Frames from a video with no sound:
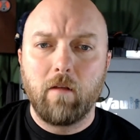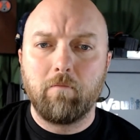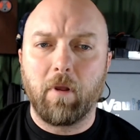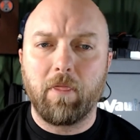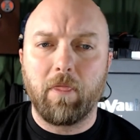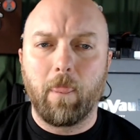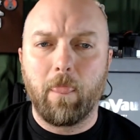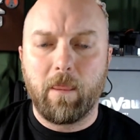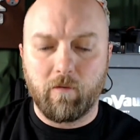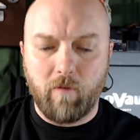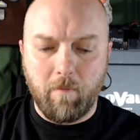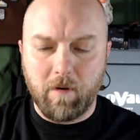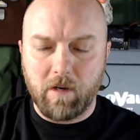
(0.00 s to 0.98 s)
But the
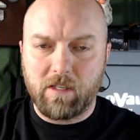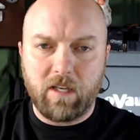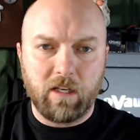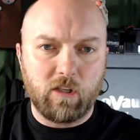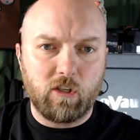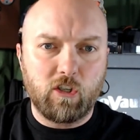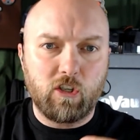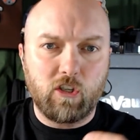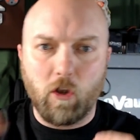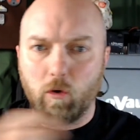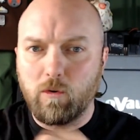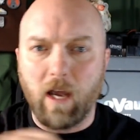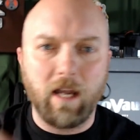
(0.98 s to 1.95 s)
rubber sits
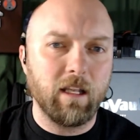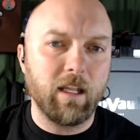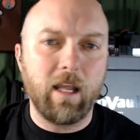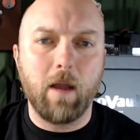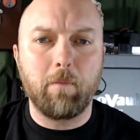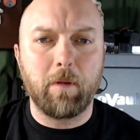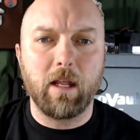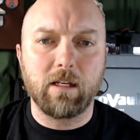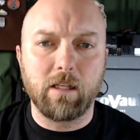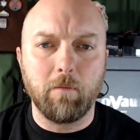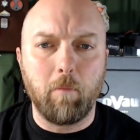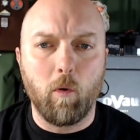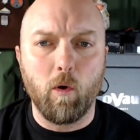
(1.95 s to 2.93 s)
so tightly up against
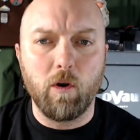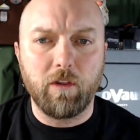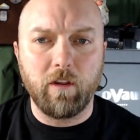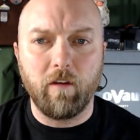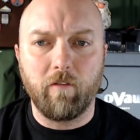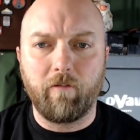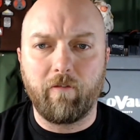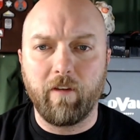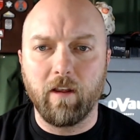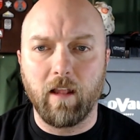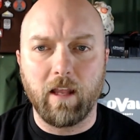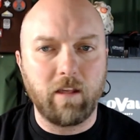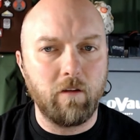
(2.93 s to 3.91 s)
the port that you
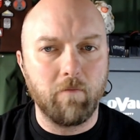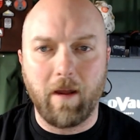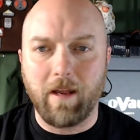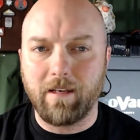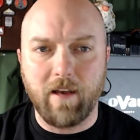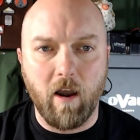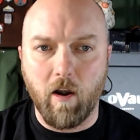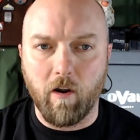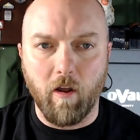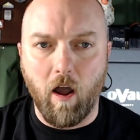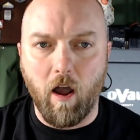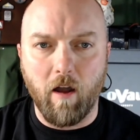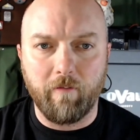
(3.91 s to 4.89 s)
feel like you might tear it
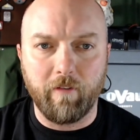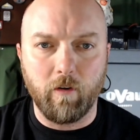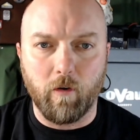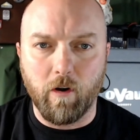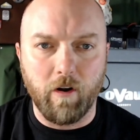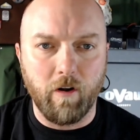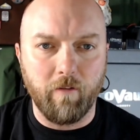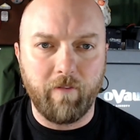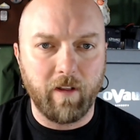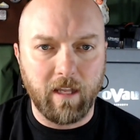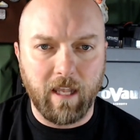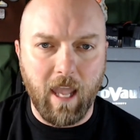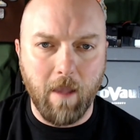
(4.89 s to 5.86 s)
off in order to
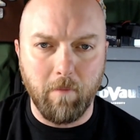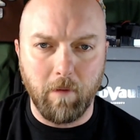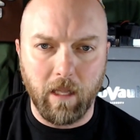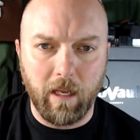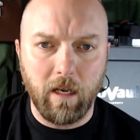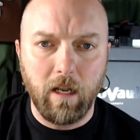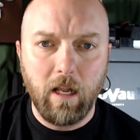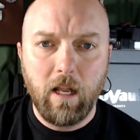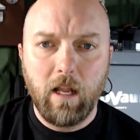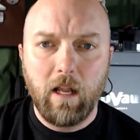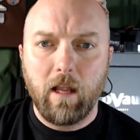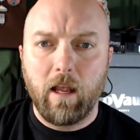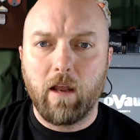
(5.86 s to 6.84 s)
fit the cable in.
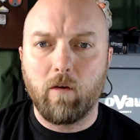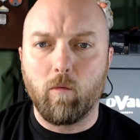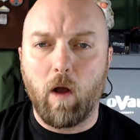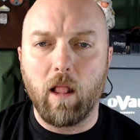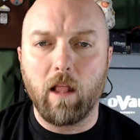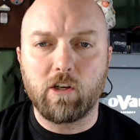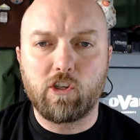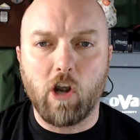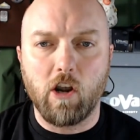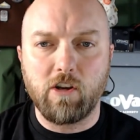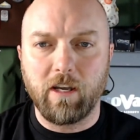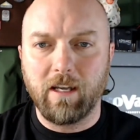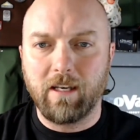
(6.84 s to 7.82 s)
And while it's
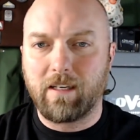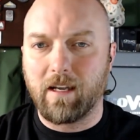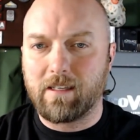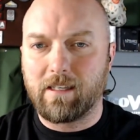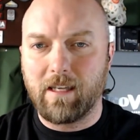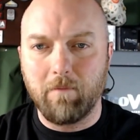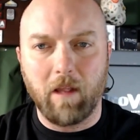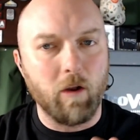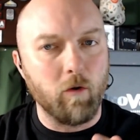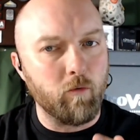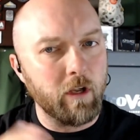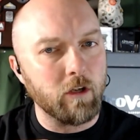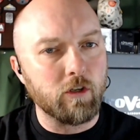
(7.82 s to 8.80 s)
charging, it does seem like a
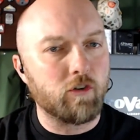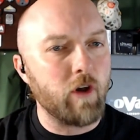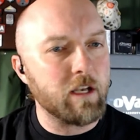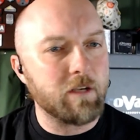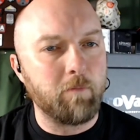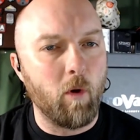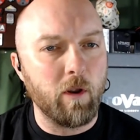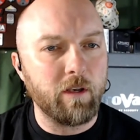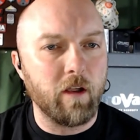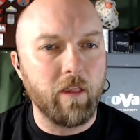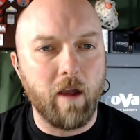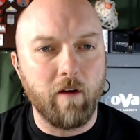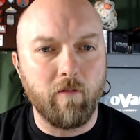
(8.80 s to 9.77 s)
real stress point
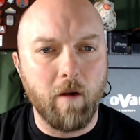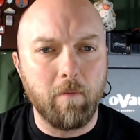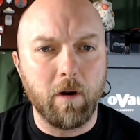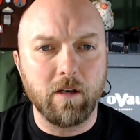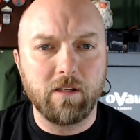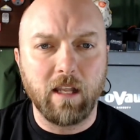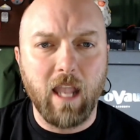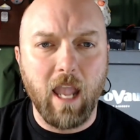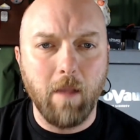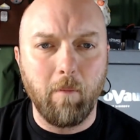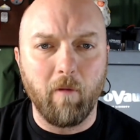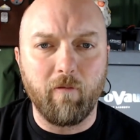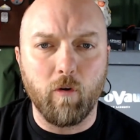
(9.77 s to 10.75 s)
on that rubber as the
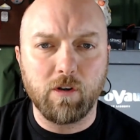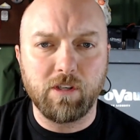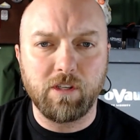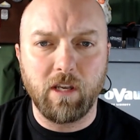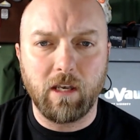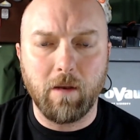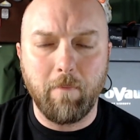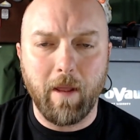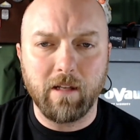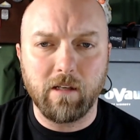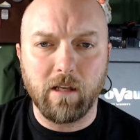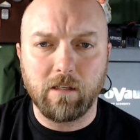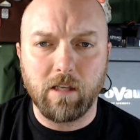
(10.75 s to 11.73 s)
cable forces it to
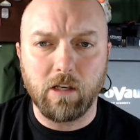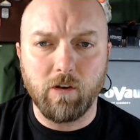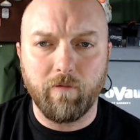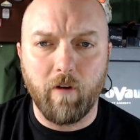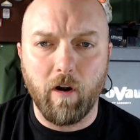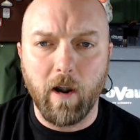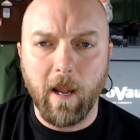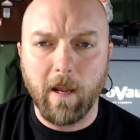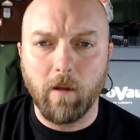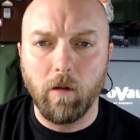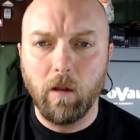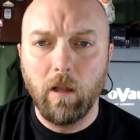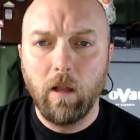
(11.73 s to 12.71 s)
bend at such a far angle.